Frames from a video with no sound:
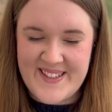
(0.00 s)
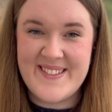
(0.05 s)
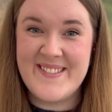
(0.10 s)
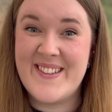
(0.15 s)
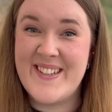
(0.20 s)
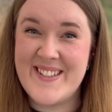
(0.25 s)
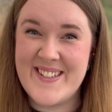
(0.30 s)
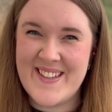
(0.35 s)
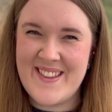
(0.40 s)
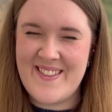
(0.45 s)

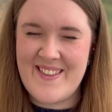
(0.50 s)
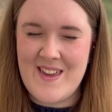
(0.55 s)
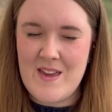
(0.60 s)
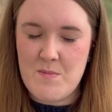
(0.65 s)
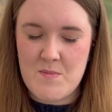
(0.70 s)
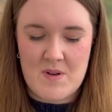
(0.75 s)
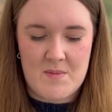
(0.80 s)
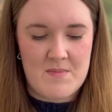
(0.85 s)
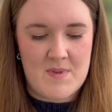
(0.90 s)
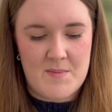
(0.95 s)
There's a
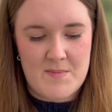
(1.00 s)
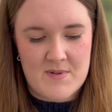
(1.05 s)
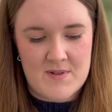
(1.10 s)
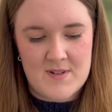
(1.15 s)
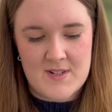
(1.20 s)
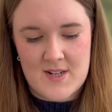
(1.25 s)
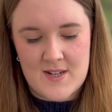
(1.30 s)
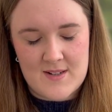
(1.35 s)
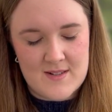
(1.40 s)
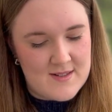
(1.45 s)
theme in my
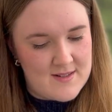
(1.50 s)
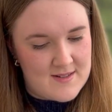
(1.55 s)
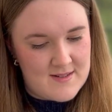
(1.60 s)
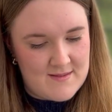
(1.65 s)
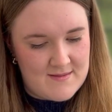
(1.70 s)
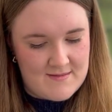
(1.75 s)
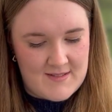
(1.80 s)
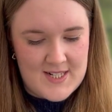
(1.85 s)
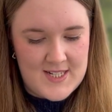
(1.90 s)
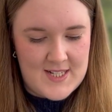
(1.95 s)
projects
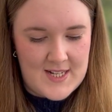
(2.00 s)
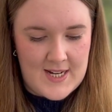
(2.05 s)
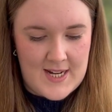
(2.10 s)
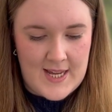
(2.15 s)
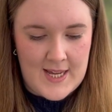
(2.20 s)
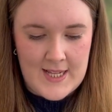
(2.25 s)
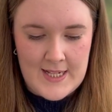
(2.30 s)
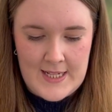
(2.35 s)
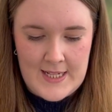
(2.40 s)
recently.